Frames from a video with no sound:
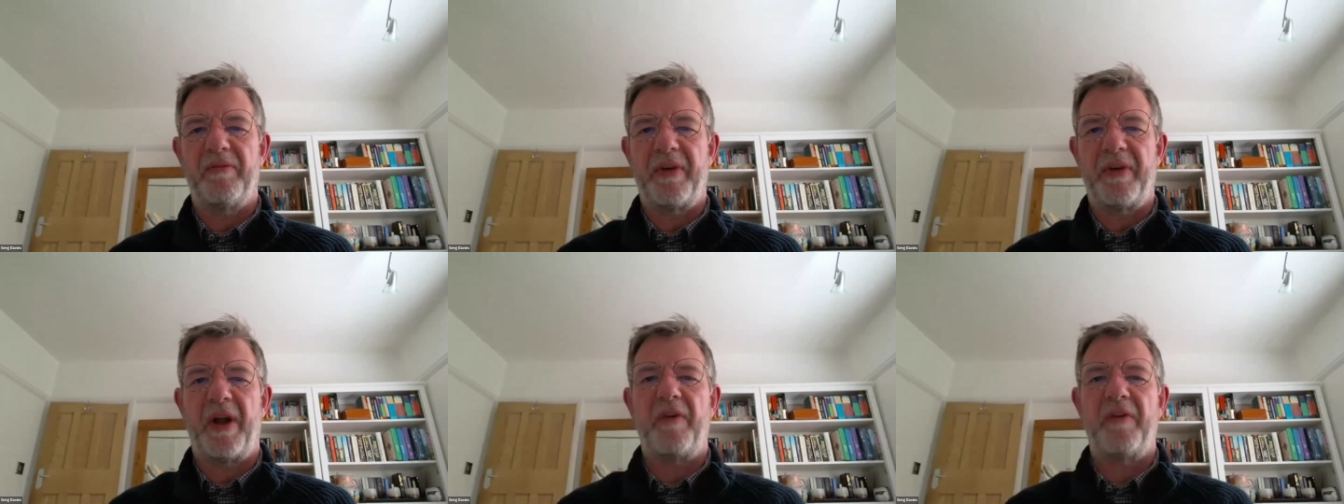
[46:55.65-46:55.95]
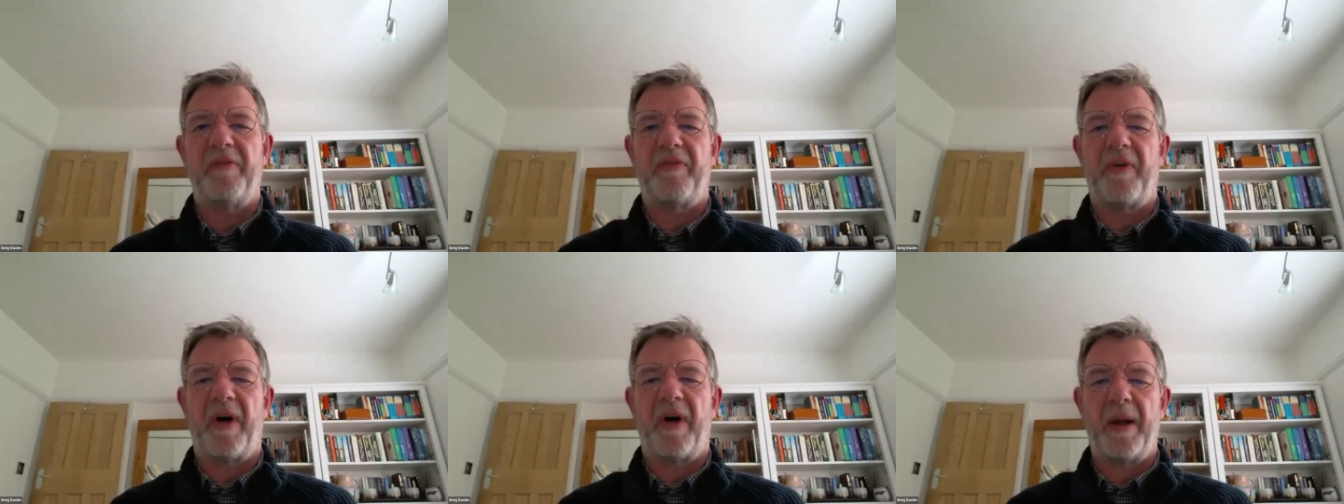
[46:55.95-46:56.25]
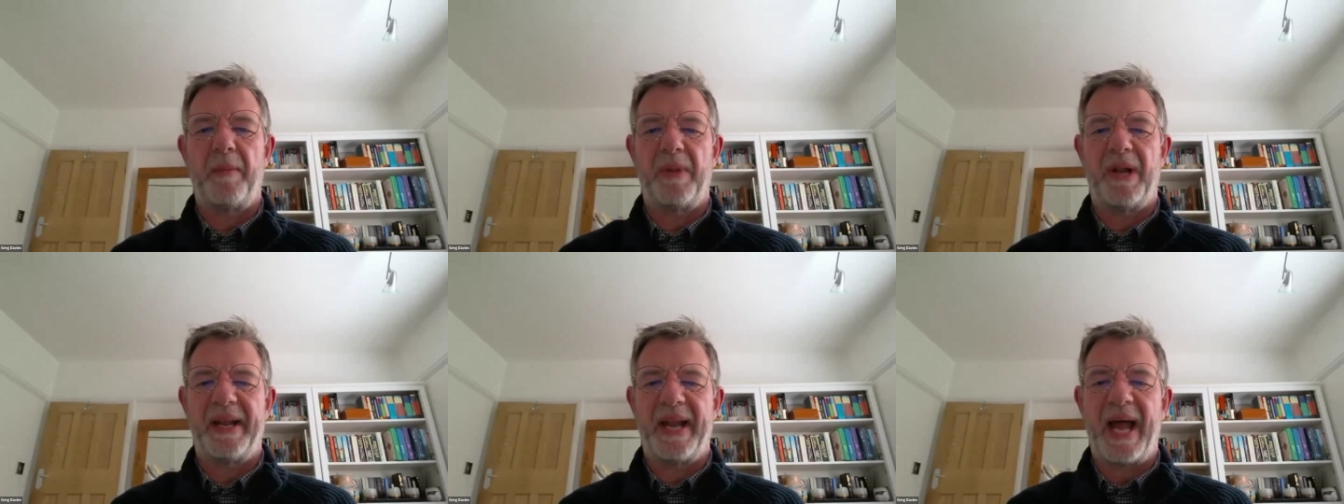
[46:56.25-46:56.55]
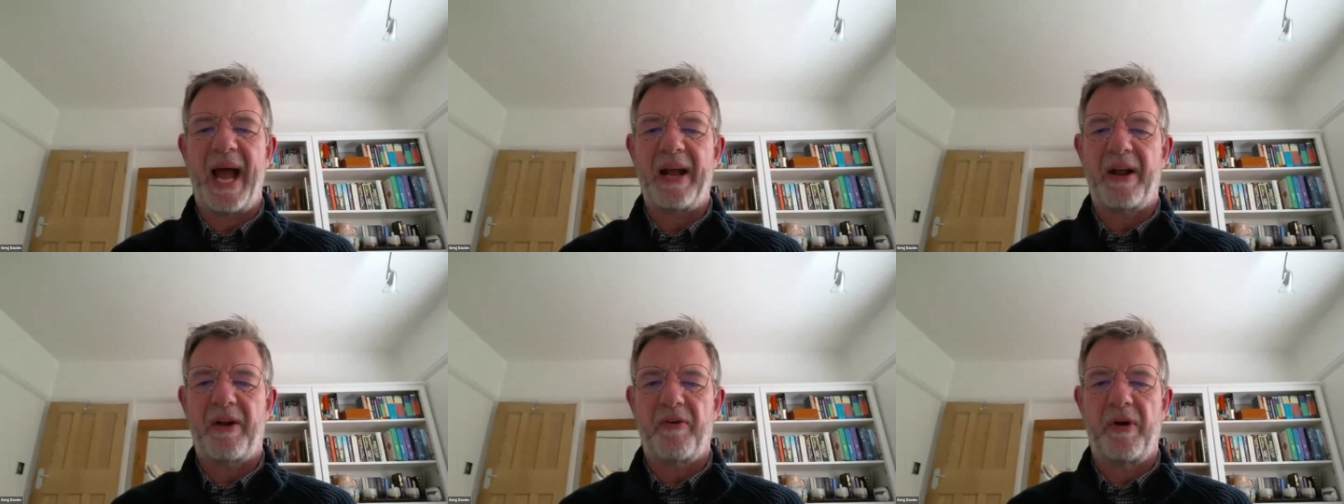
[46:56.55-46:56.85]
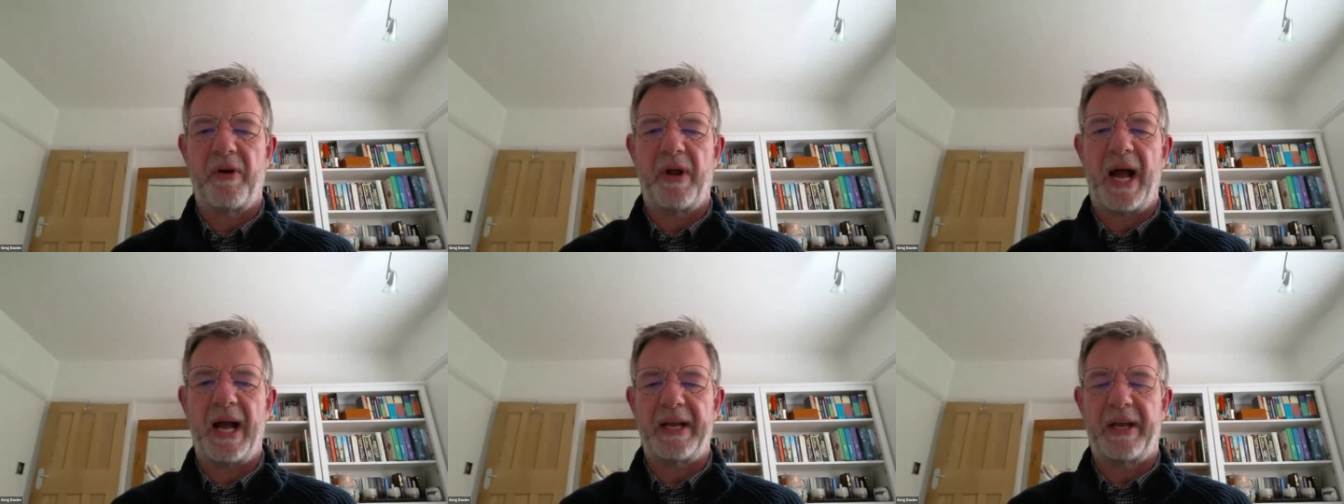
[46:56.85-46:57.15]
verifiable, and
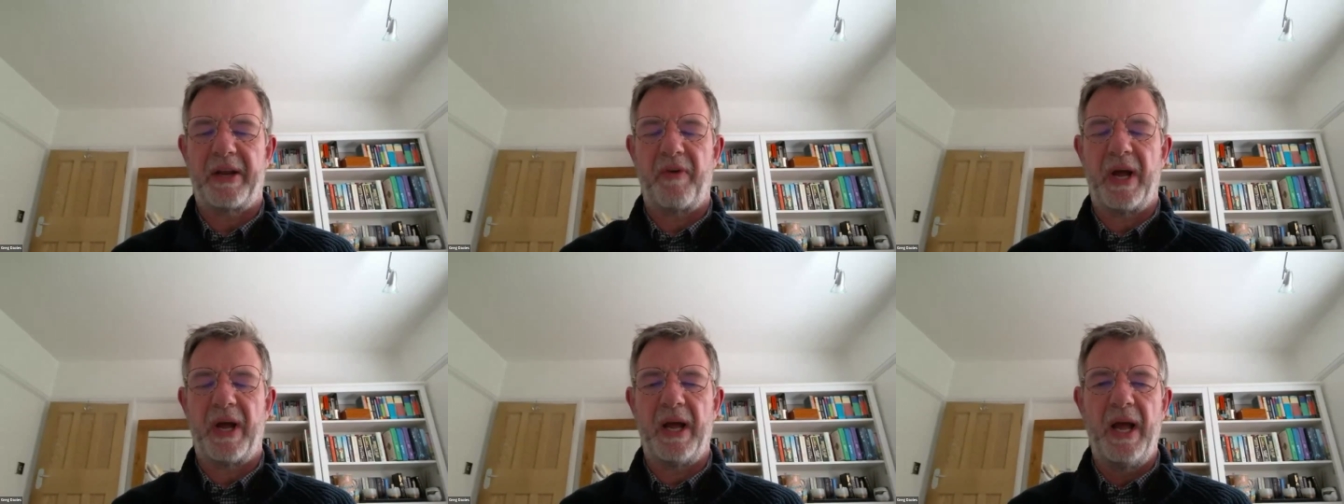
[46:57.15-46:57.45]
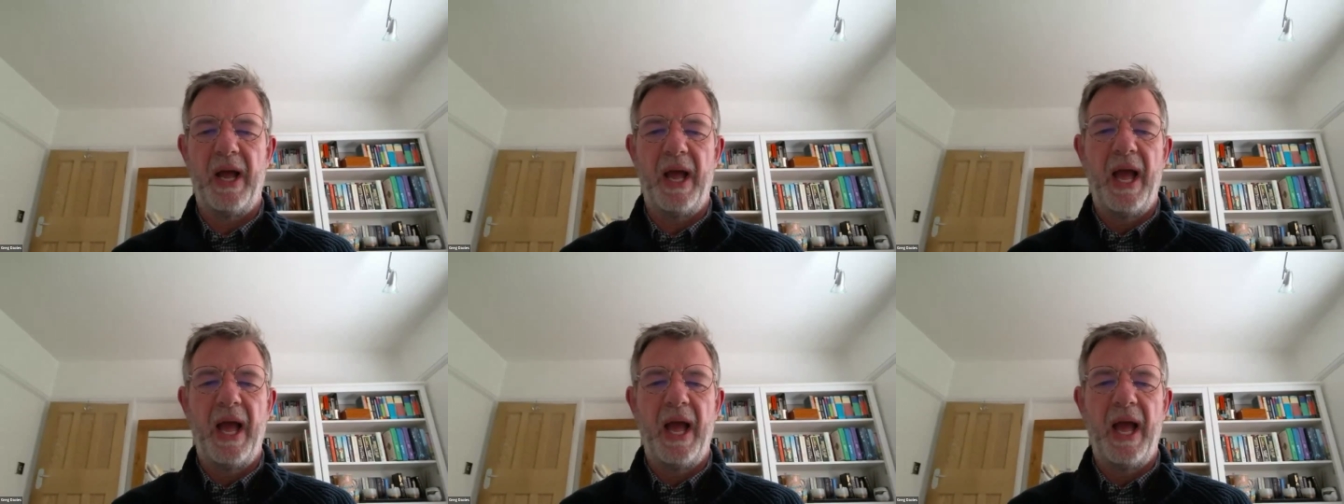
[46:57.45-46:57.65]
accurate.